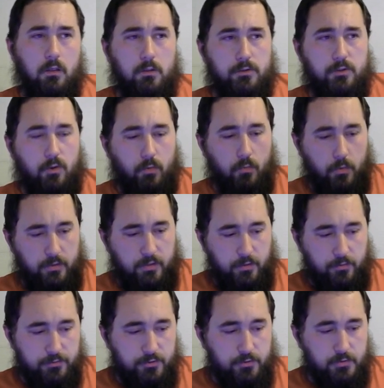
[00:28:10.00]
so what
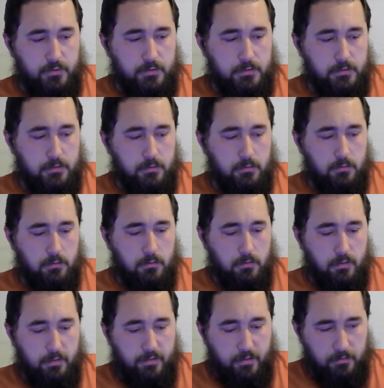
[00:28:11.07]
they'll do is
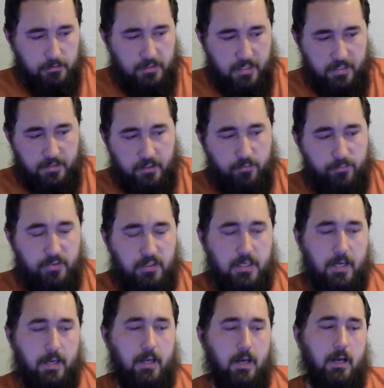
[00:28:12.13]
they'll take their
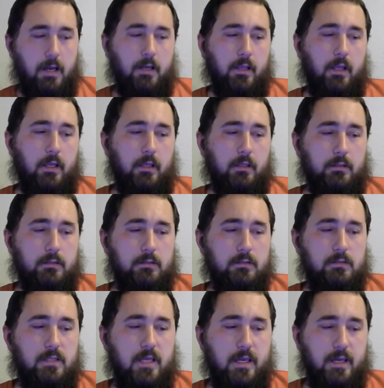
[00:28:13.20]
PII and
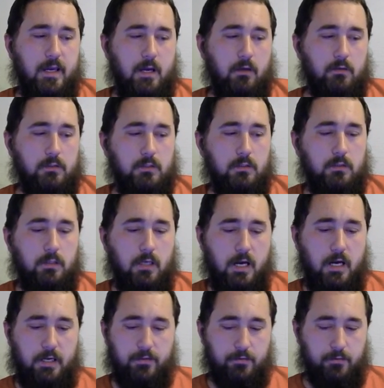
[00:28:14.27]
take out
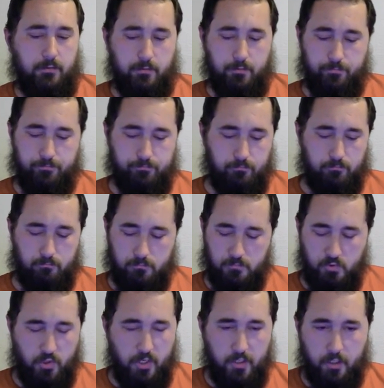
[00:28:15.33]
either
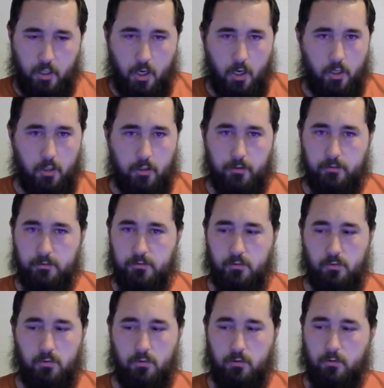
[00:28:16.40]
credit card,
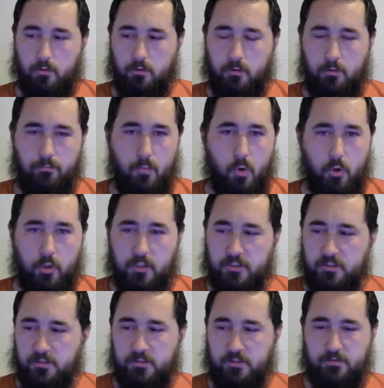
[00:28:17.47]
or
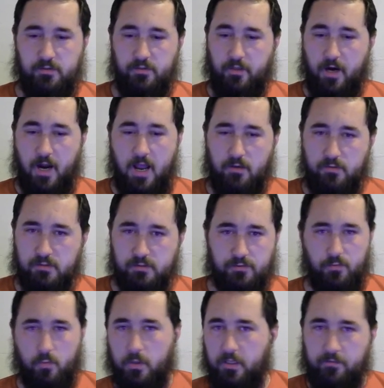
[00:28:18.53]
mortgages to their houses
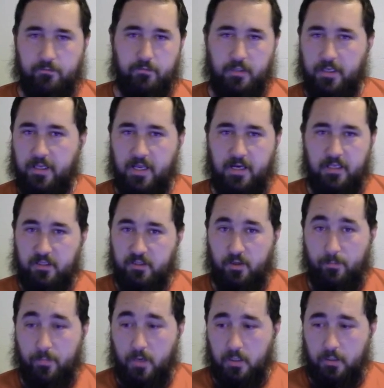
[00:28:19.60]
or whatever they can get
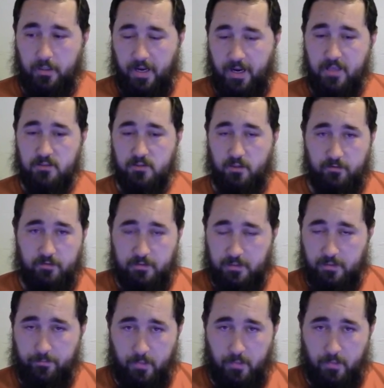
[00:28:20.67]
their hands on to get